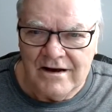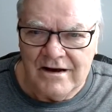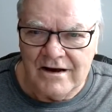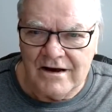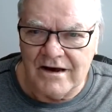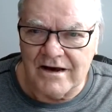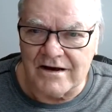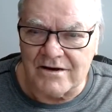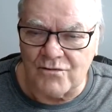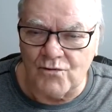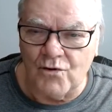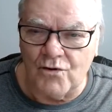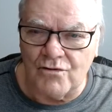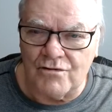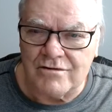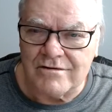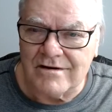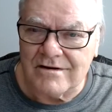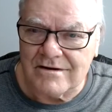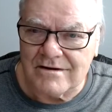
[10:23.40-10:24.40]
it
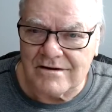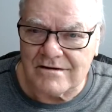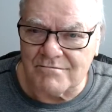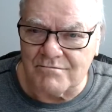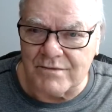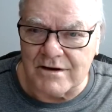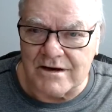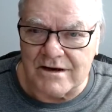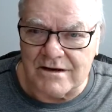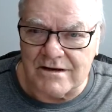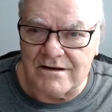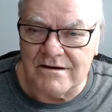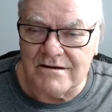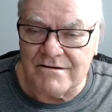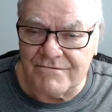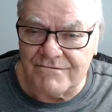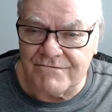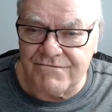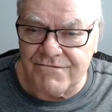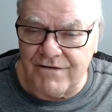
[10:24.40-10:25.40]
won't be
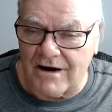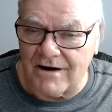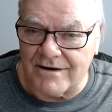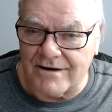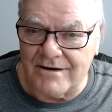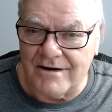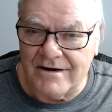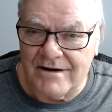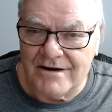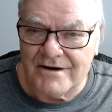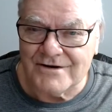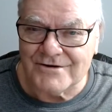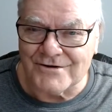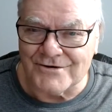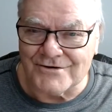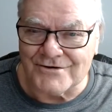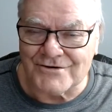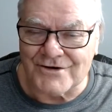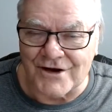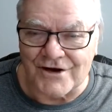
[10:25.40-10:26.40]
fun,
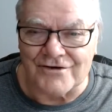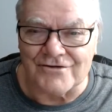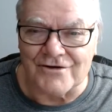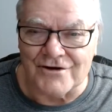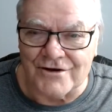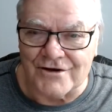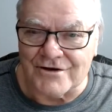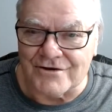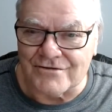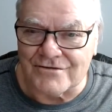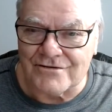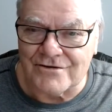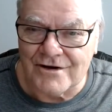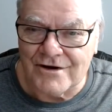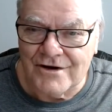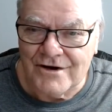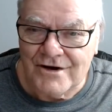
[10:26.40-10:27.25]
to say the least.